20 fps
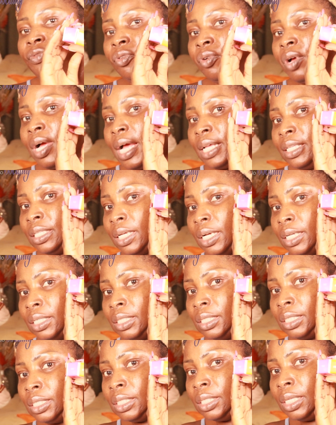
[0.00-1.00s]
if you guys can
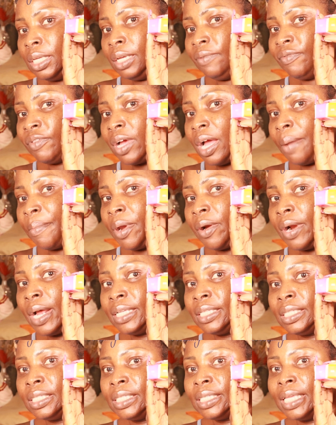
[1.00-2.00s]
see if camera
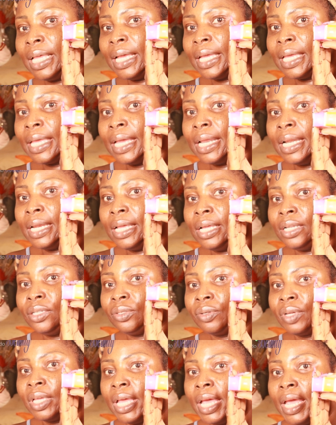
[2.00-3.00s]
is taking
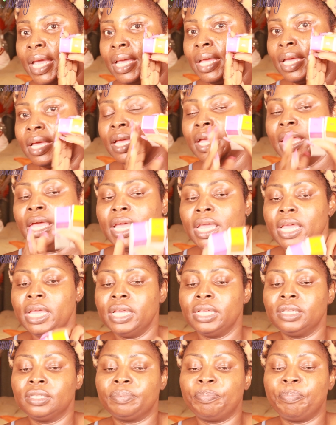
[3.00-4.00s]
it okay
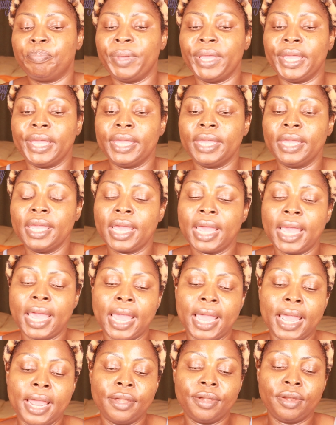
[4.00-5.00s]
it's pink
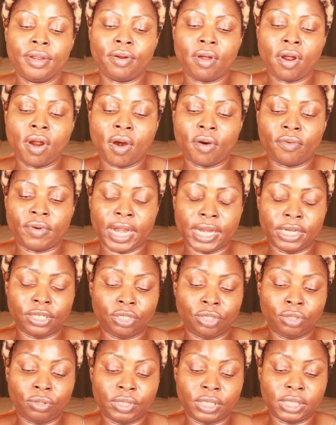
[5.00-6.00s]
and
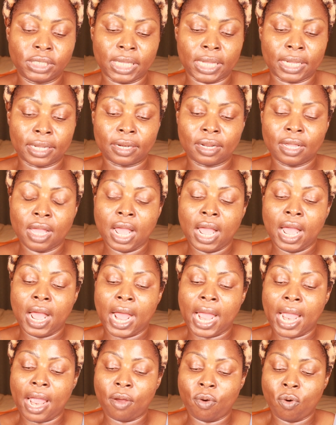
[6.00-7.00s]
orange so it's like
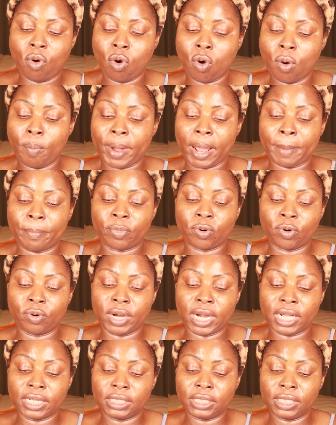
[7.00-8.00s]
i hope i
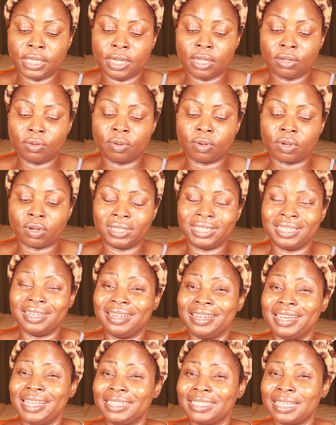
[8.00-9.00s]
pronouncing it good because the
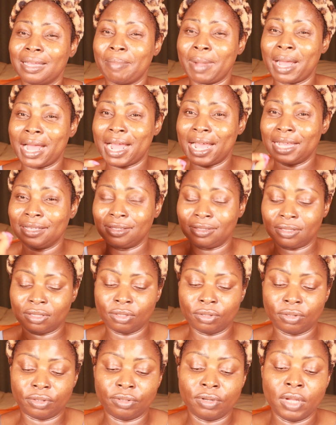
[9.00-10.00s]
letter my eyes
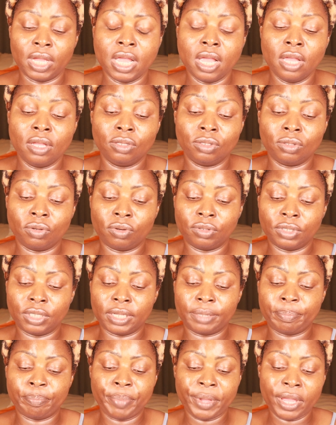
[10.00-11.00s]
is not so
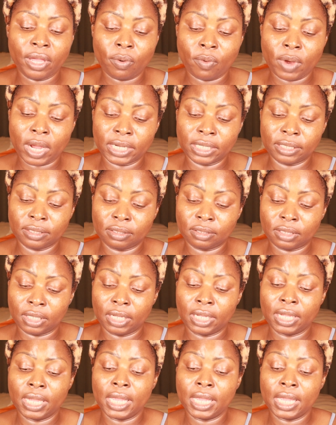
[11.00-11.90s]
the pink one is